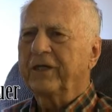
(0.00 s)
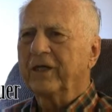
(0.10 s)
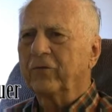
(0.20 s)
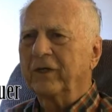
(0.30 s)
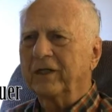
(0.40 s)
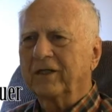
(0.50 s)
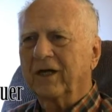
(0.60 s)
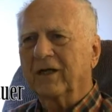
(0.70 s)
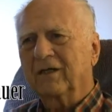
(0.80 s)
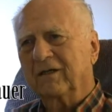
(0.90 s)

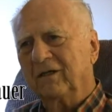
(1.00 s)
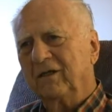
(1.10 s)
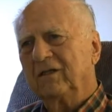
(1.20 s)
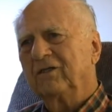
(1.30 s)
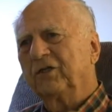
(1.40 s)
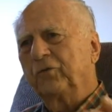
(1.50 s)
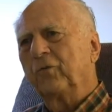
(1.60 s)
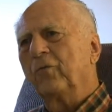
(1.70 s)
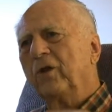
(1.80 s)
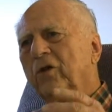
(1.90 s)
Eniwetok, and just
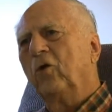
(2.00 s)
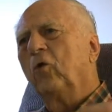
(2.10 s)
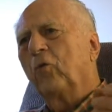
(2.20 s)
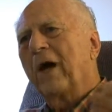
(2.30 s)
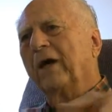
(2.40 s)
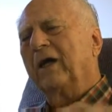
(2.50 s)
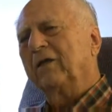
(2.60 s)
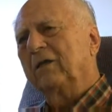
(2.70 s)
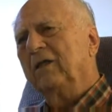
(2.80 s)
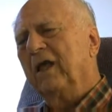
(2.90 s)
the whole route
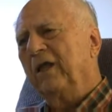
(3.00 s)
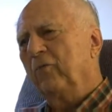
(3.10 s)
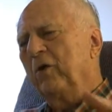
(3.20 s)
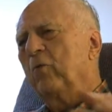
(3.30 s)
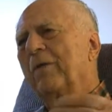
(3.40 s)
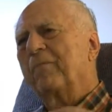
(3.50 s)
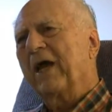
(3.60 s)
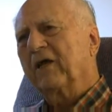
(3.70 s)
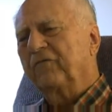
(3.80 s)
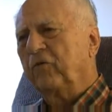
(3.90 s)
out. And then we went
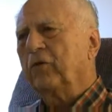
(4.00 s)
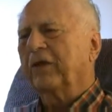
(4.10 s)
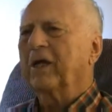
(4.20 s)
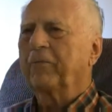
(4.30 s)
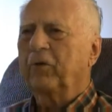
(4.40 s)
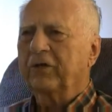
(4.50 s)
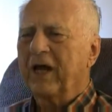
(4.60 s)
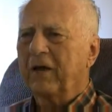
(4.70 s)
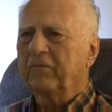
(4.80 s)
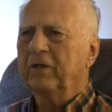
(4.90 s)
back and forth a couple of
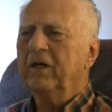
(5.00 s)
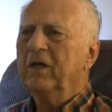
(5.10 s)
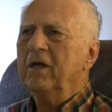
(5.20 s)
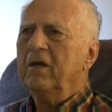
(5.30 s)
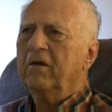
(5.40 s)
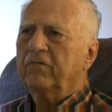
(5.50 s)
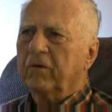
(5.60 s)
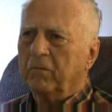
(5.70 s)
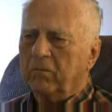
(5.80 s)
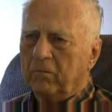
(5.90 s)
times
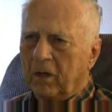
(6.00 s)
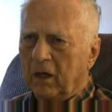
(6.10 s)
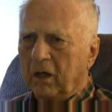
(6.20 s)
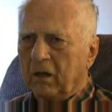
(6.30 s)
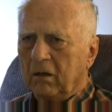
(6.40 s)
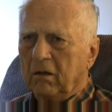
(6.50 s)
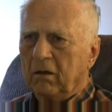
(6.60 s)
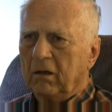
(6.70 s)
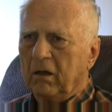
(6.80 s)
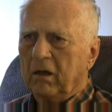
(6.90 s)
from
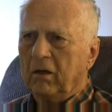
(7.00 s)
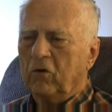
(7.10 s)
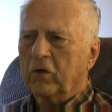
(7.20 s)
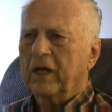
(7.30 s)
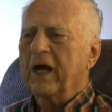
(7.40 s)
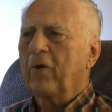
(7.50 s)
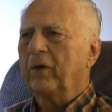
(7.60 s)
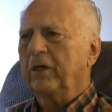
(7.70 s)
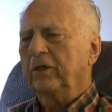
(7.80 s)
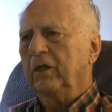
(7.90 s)

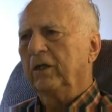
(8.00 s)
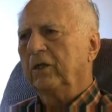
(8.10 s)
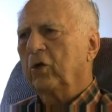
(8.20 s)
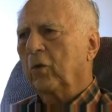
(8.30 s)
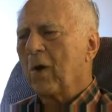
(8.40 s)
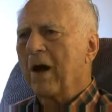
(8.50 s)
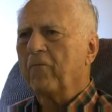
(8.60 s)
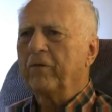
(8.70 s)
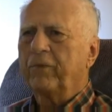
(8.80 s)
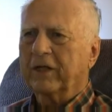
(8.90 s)
Okinawa to Guam.
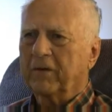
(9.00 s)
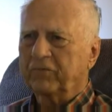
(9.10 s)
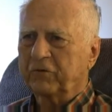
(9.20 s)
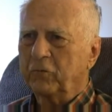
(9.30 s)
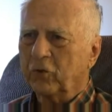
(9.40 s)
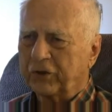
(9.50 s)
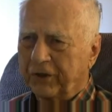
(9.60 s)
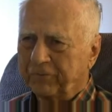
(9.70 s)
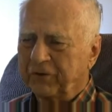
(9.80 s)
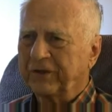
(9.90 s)
We'd pick up some more
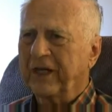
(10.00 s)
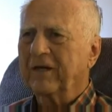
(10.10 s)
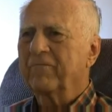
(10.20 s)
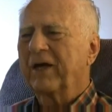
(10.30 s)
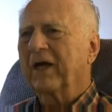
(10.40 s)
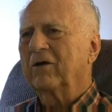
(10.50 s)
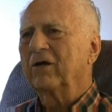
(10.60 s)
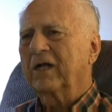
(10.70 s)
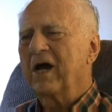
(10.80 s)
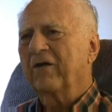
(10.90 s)
ships and take them back
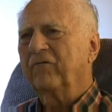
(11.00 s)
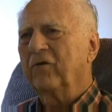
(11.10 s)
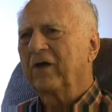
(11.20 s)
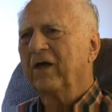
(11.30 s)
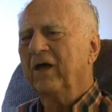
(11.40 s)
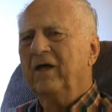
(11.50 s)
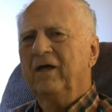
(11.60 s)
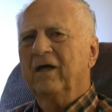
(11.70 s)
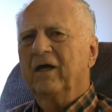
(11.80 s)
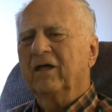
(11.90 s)
on convoy.
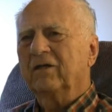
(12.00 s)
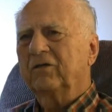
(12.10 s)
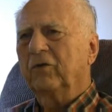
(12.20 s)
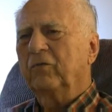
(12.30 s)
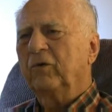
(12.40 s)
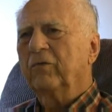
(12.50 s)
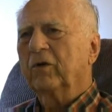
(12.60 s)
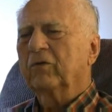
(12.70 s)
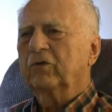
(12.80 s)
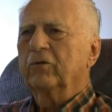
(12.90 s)
And so we
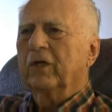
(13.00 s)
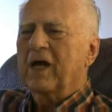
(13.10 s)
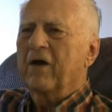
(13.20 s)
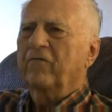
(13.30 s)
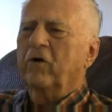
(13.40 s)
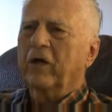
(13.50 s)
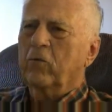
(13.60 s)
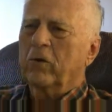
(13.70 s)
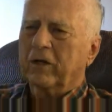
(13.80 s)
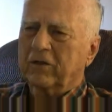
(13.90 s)
were doing convoy
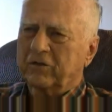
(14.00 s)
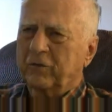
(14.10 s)
work as